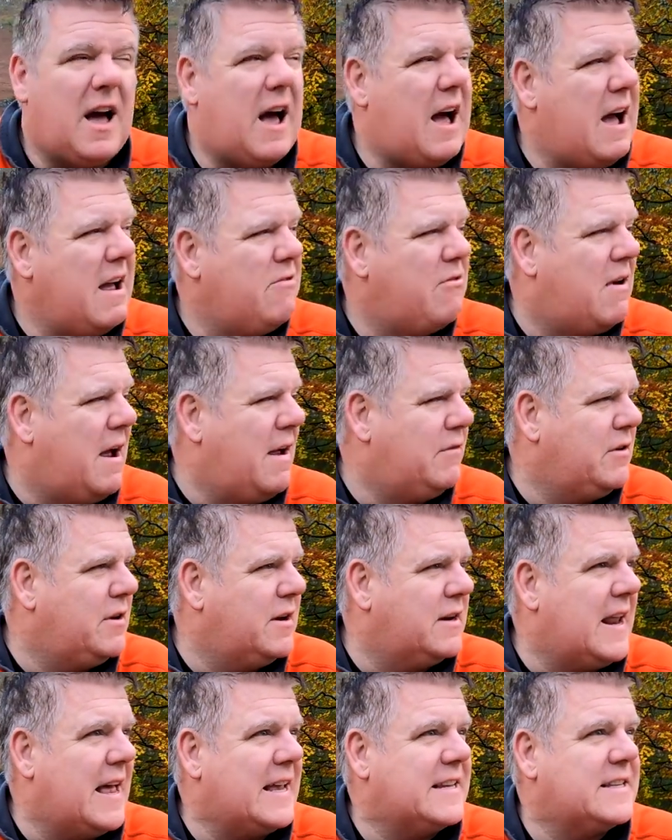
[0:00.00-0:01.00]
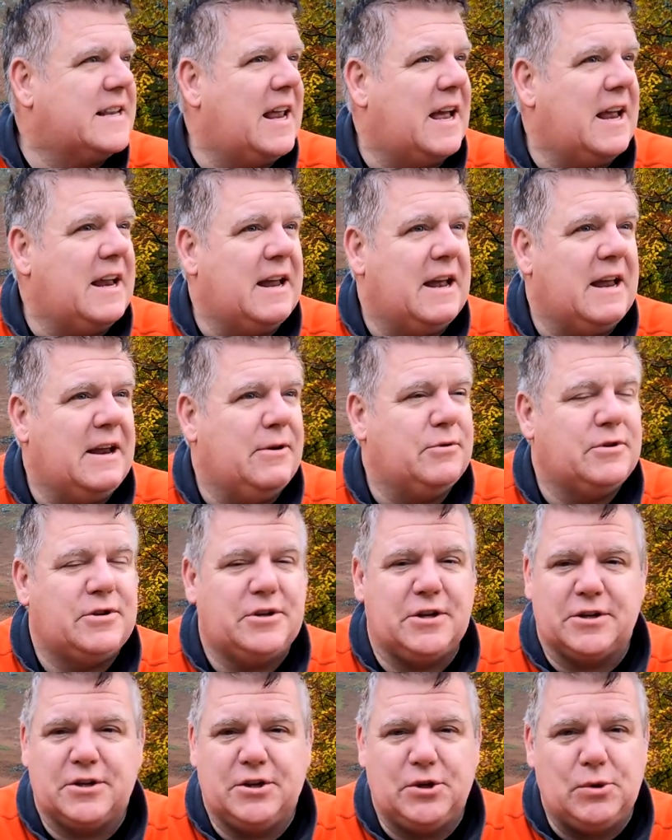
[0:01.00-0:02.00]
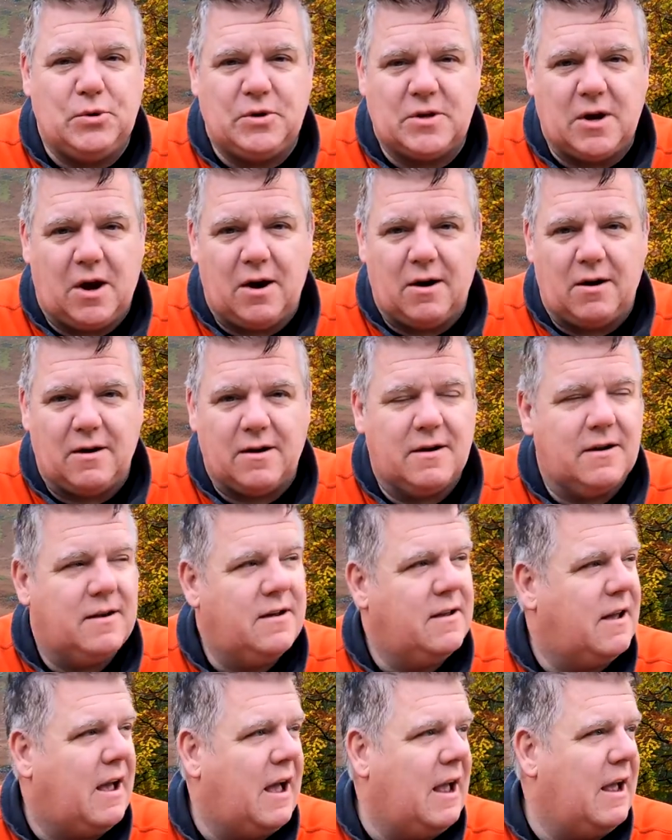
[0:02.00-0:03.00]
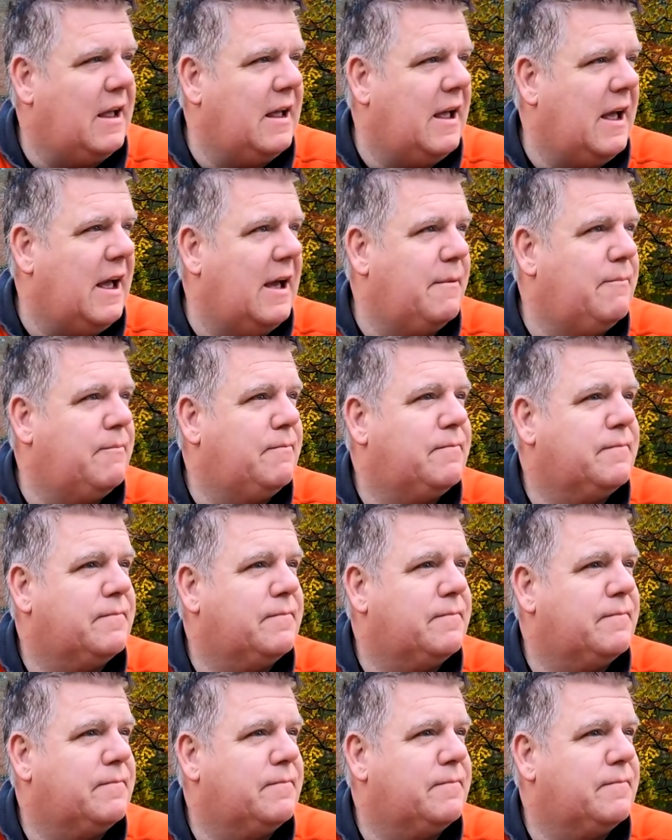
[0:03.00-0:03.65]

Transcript: I arrived here last night, it was just too dark. I